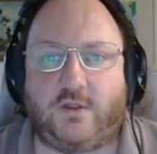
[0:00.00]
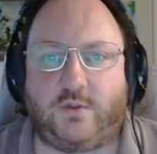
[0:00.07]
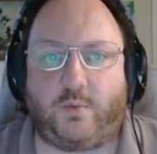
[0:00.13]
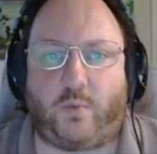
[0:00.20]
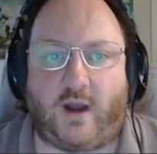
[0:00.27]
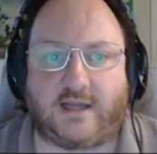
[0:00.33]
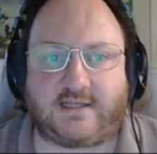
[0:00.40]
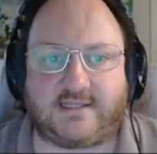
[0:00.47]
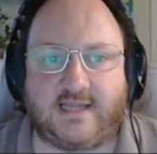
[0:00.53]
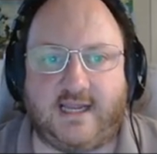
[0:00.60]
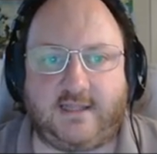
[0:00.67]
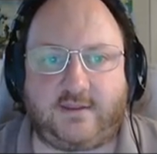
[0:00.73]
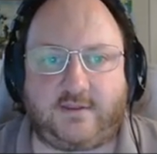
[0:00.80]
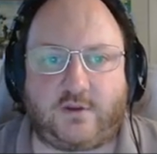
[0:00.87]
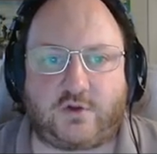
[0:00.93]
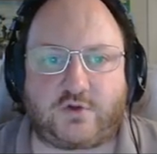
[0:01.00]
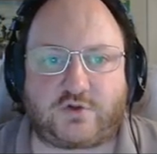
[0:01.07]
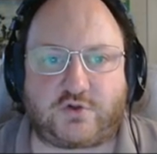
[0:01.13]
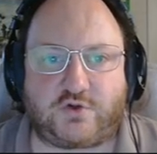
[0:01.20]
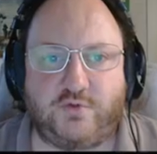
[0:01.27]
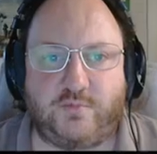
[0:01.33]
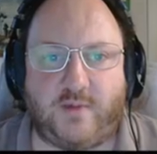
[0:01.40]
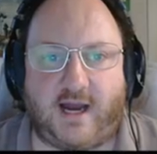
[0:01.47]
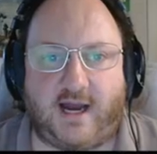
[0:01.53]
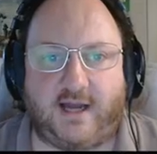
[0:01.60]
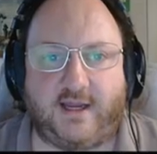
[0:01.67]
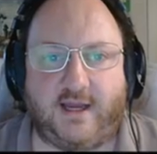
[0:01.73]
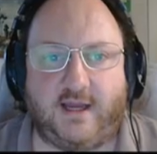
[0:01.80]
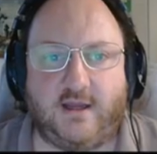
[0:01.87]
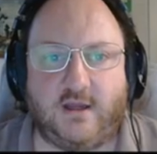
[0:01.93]
the White Death, 2
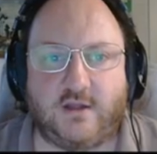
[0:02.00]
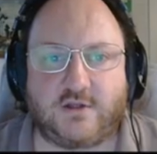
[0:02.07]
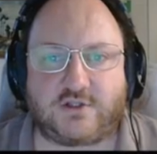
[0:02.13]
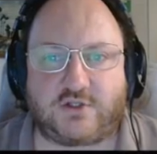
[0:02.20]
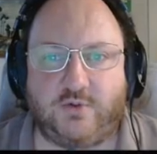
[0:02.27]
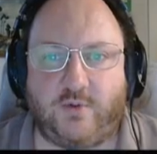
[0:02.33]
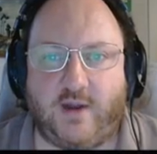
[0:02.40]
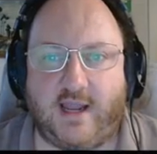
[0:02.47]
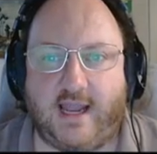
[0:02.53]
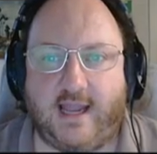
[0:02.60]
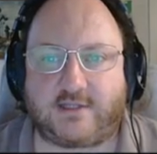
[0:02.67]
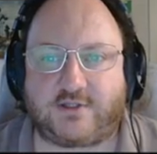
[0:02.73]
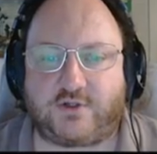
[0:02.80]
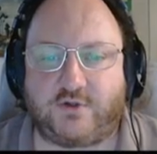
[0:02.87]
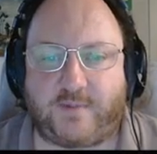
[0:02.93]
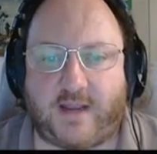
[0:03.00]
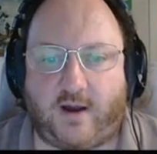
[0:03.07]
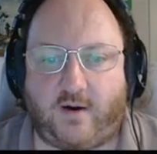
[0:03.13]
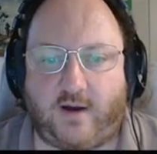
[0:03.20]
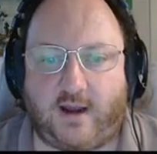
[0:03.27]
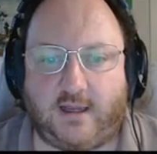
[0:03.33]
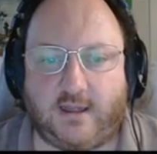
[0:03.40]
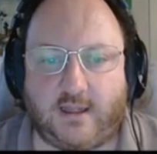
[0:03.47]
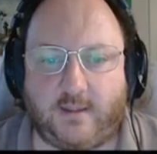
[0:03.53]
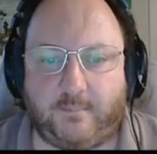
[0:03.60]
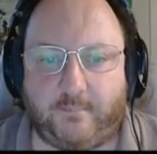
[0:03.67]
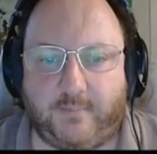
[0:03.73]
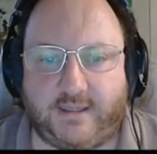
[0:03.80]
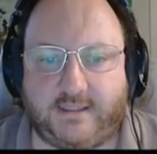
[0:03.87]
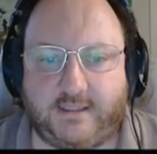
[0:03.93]
mana, 2 air, 2 power
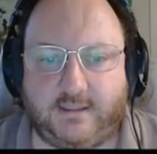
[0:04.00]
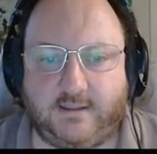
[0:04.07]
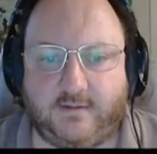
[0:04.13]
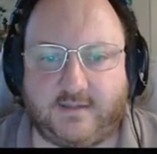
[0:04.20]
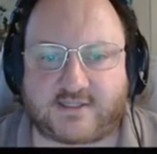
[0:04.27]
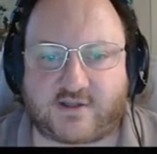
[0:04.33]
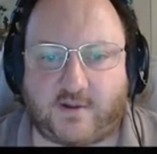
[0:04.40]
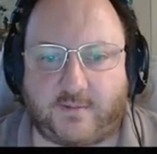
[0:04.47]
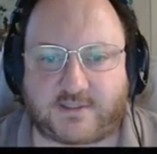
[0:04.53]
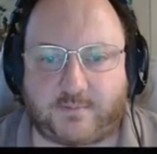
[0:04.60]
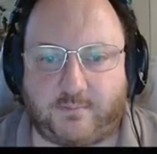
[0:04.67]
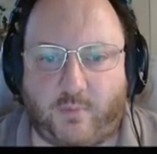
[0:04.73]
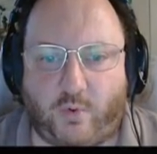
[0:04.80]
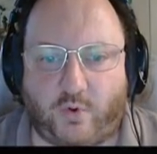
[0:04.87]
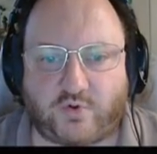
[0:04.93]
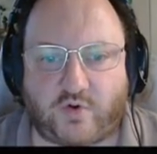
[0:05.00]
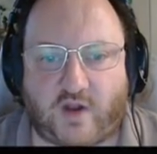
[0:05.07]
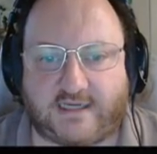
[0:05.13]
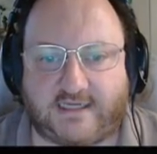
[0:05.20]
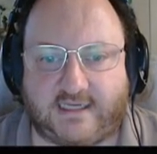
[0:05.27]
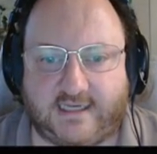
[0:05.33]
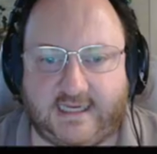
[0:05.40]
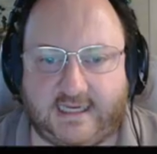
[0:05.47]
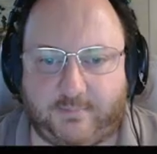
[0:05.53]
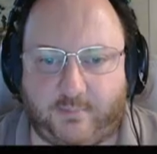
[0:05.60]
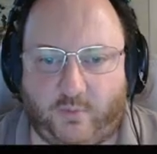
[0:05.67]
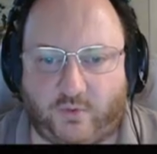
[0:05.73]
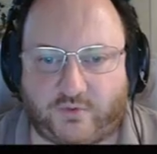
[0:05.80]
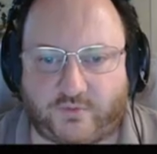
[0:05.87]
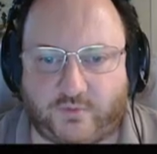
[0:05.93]
minion. This time it's a mortal, a unique
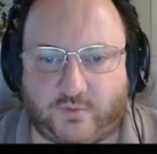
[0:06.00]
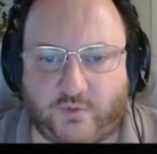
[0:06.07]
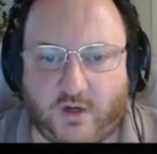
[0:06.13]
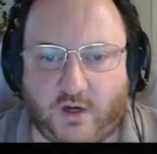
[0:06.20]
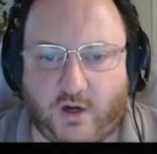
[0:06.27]
mortal.